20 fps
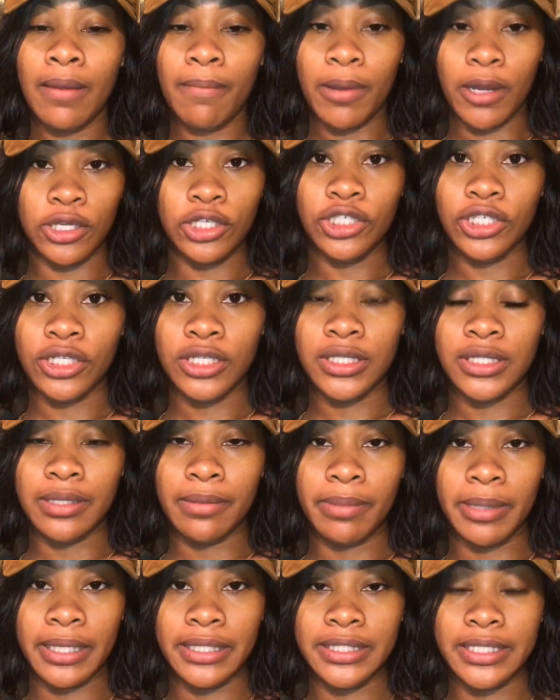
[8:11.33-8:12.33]
Posture is a
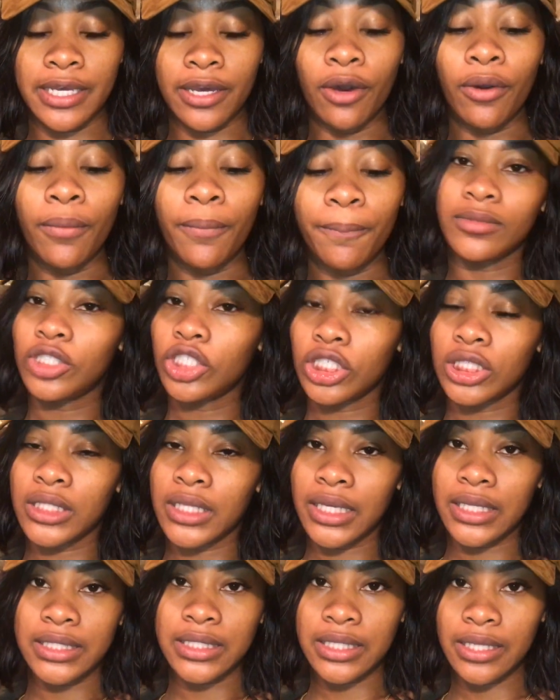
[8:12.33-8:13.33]
big deal, just
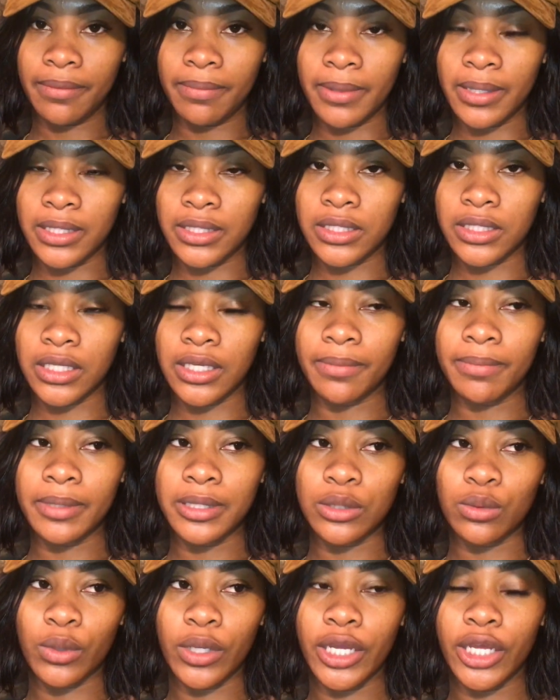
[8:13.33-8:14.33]
like sleep is. Sleep
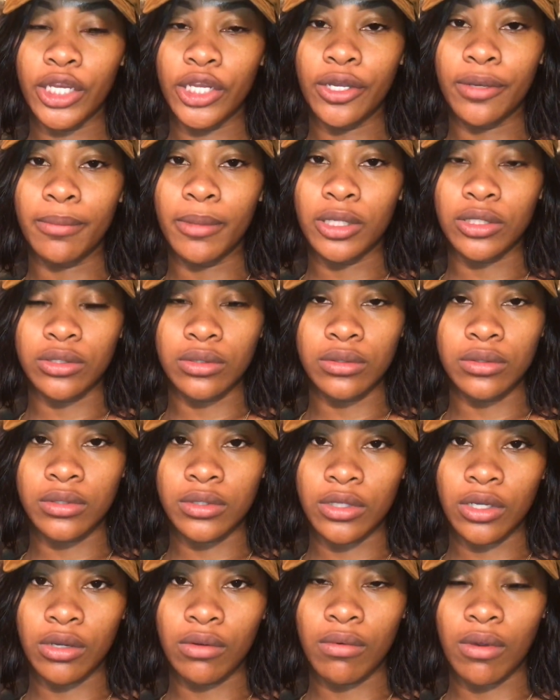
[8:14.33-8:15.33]
is when your
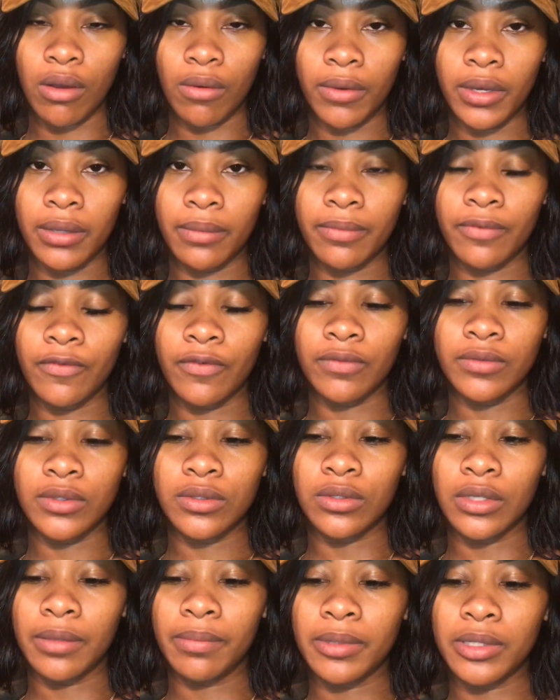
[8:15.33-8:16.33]
muscles are growing.
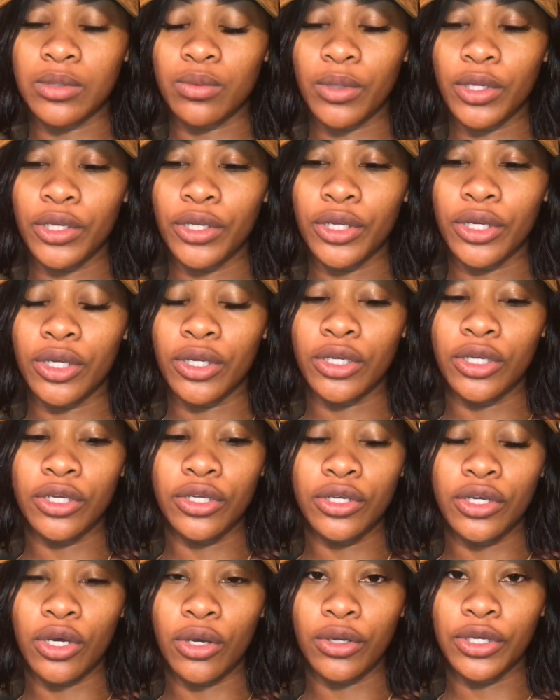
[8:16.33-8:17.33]
Sleep is when
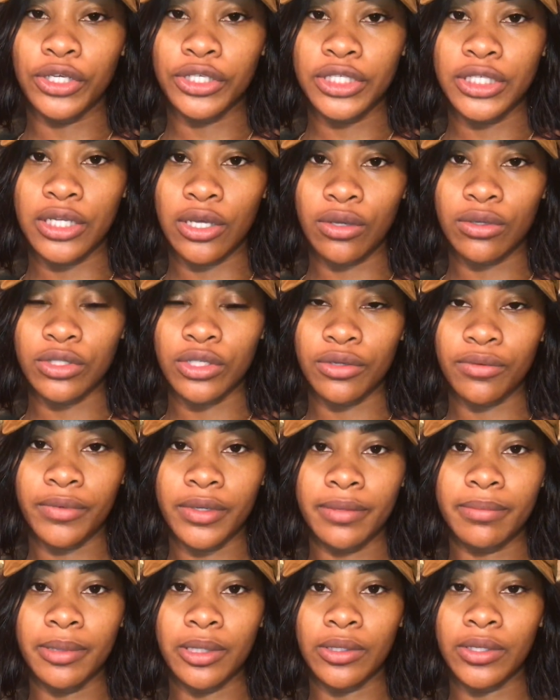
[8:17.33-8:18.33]
your cells are
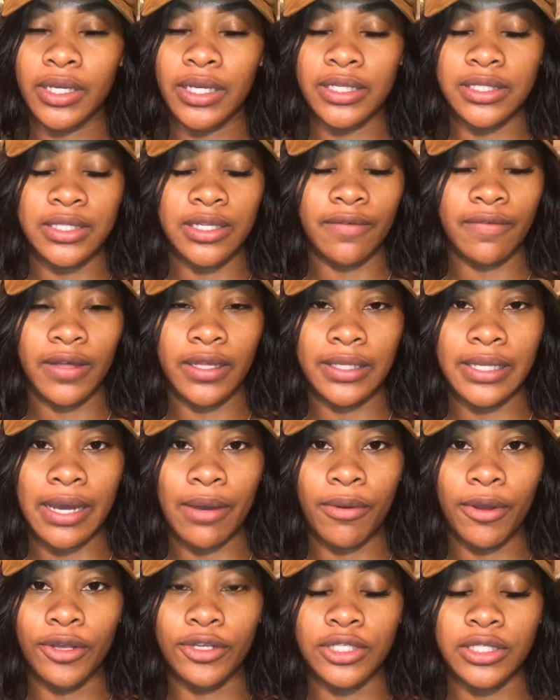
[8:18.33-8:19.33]
rebuilding and stuff like that
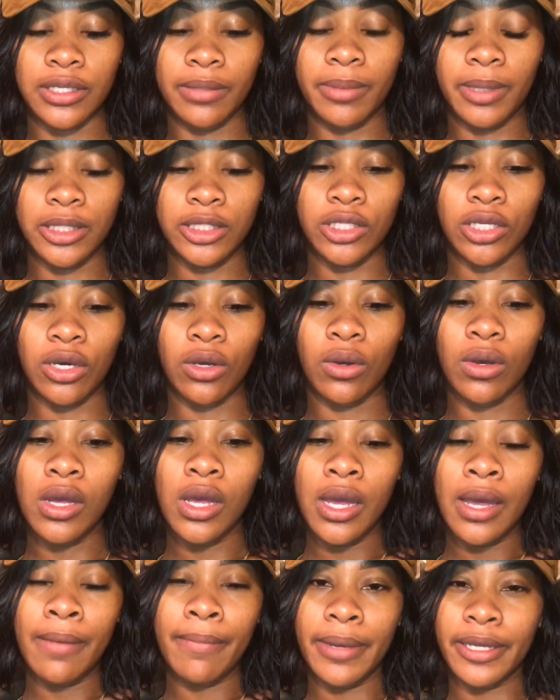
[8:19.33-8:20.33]
while you're sleeping. So
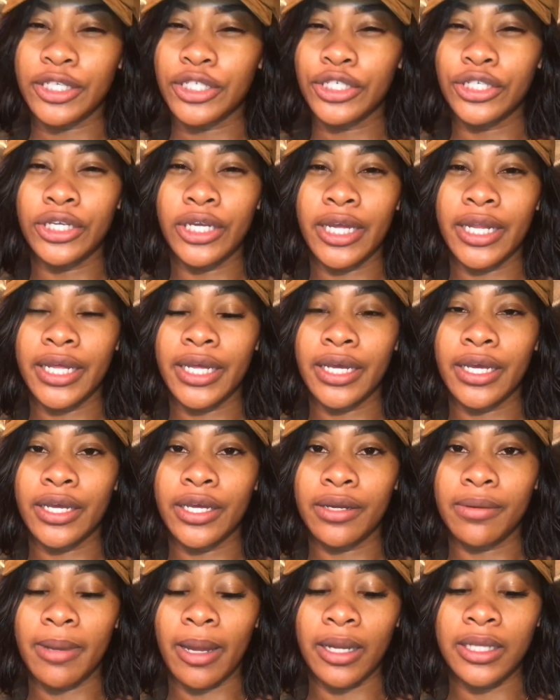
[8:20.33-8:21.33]
make sure you're getting a
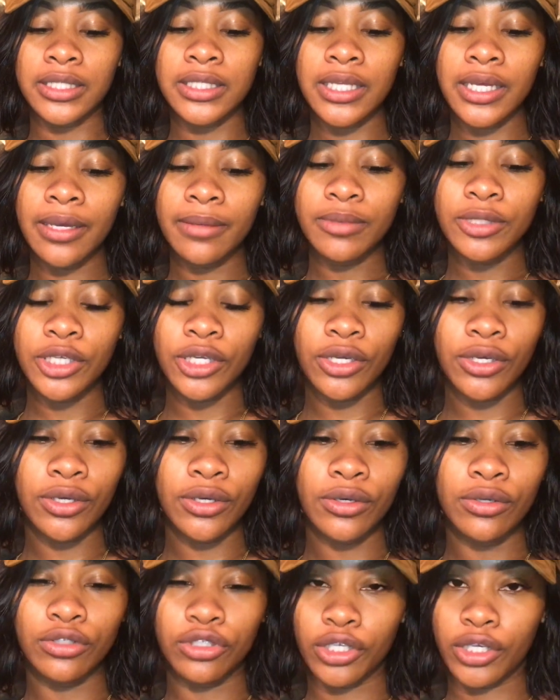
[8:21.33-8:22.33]
good amount of sleep
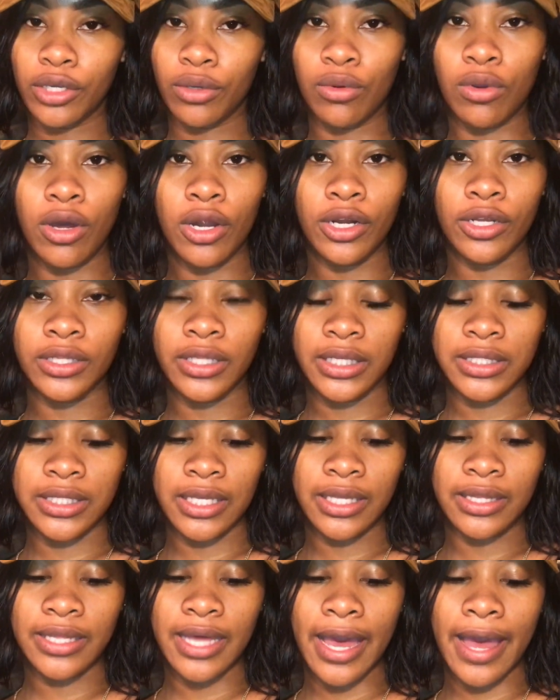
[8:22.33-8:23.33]
too, drinking water, things
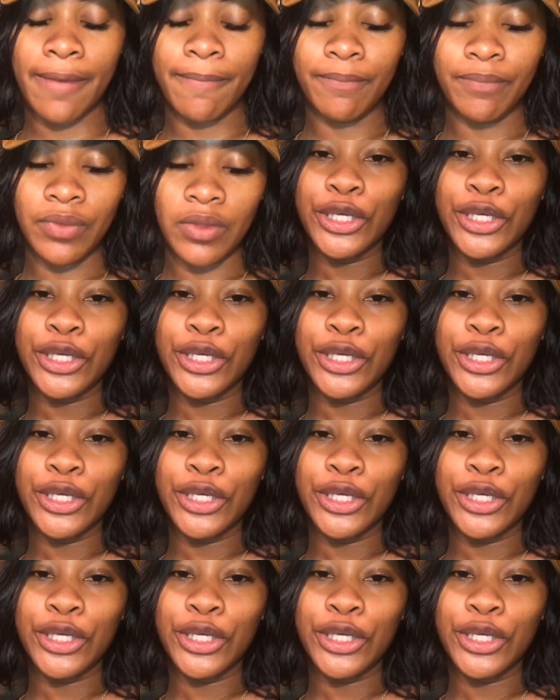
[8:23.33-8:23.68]
like that.